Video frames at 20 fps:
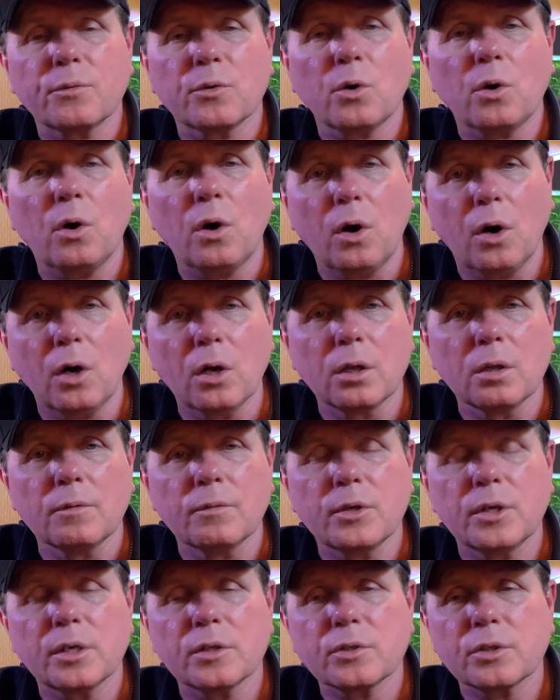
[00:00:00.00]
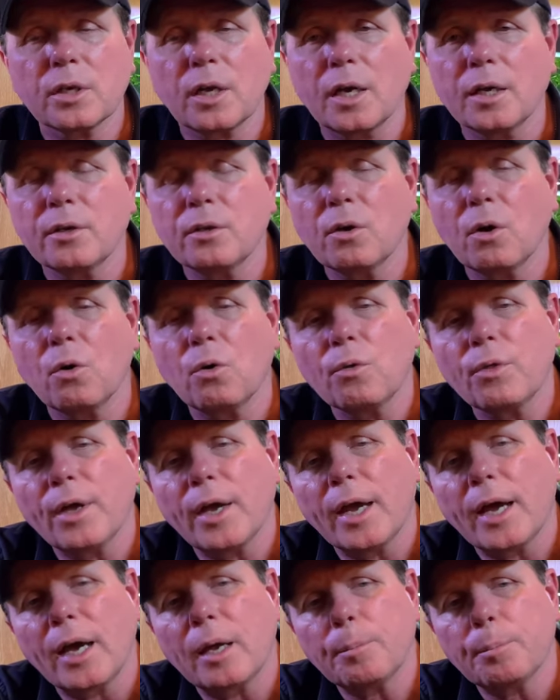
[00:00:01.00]
for all of us, and I know
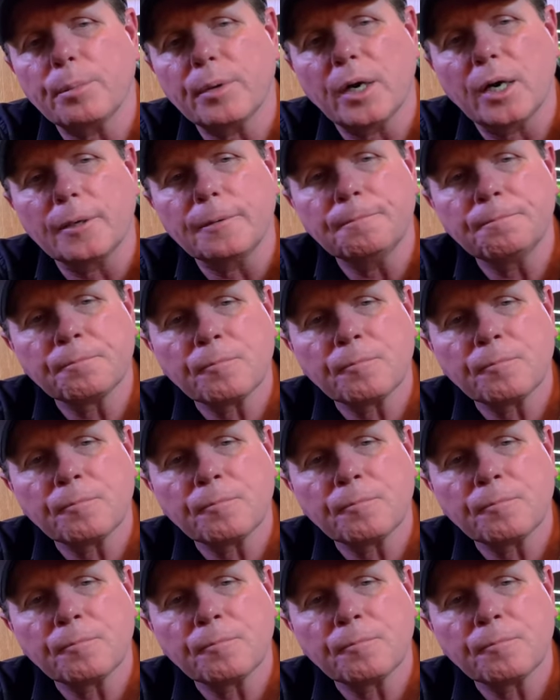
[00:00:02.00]
that, but